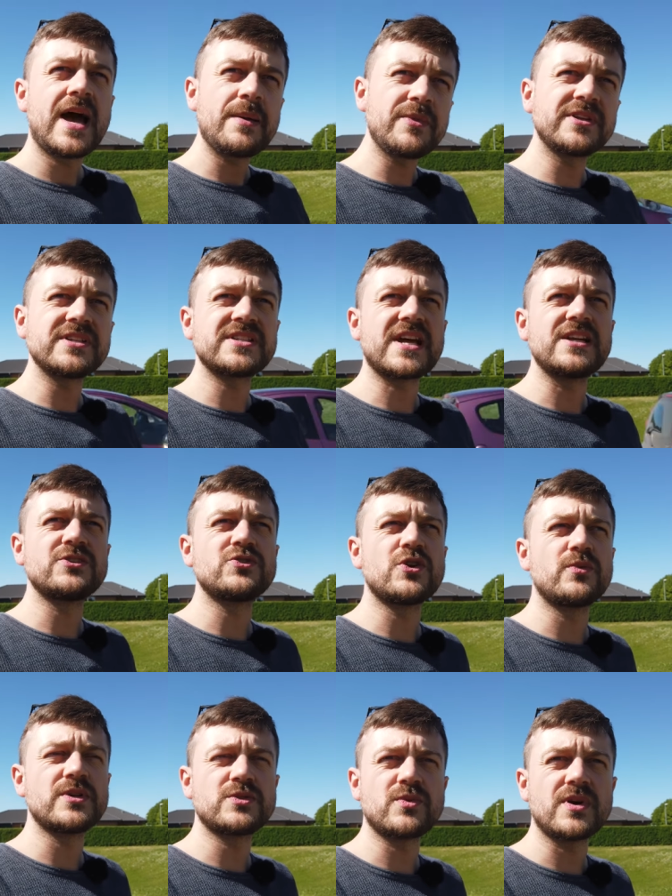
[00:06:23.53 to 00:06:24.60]
I'm not entirely
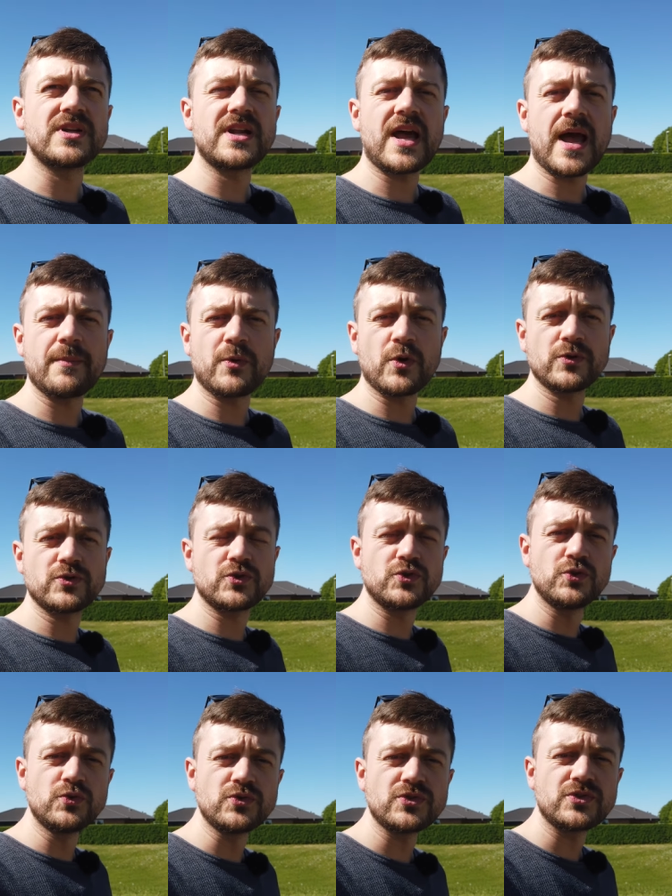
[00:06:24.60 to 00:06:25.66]
sure which one I'm going to
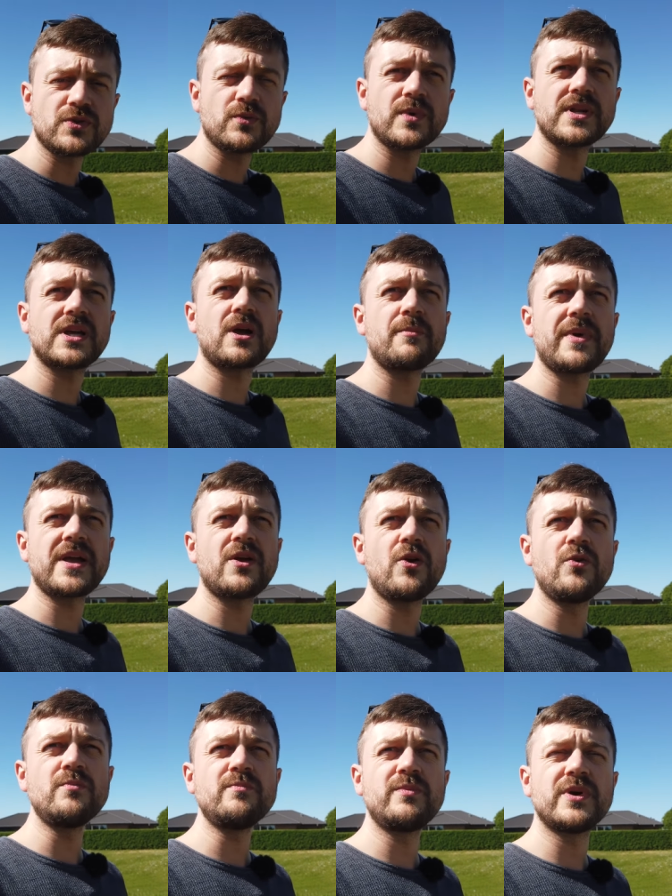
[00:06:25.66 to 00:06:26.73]
choose when I come back
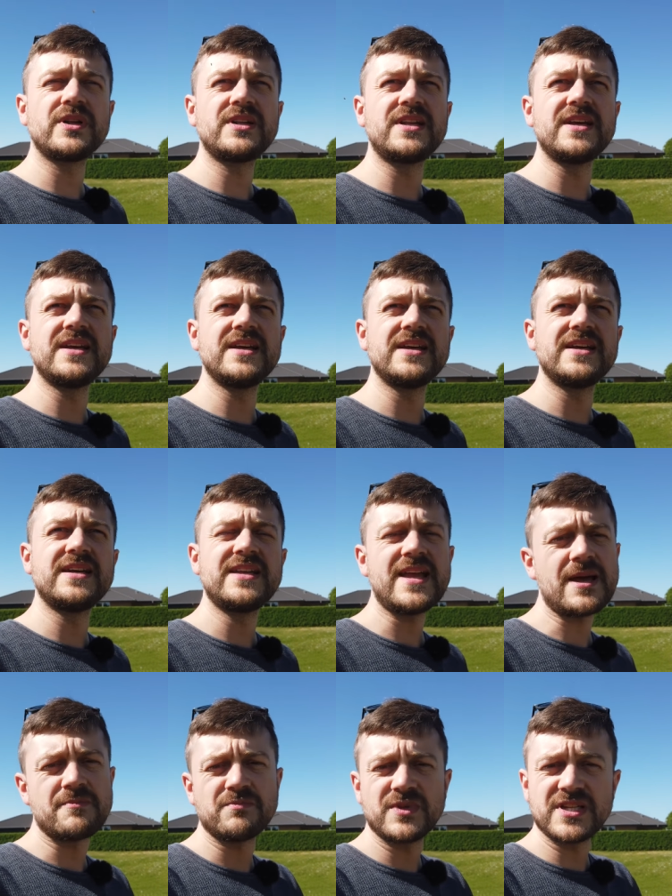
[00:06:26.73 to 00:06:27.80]
home, but uh,
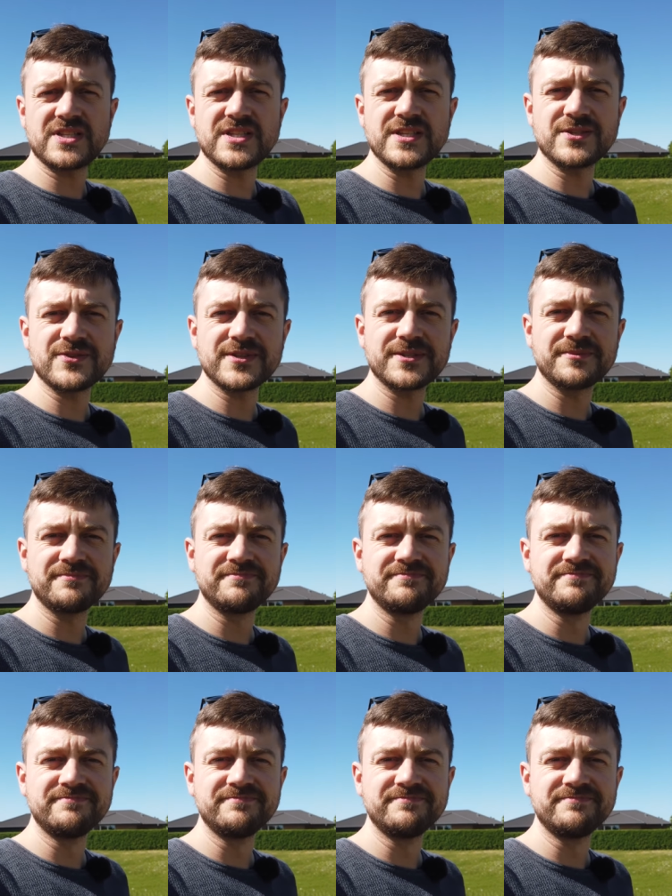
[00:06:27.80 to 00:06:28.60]
yeah, let's see to it.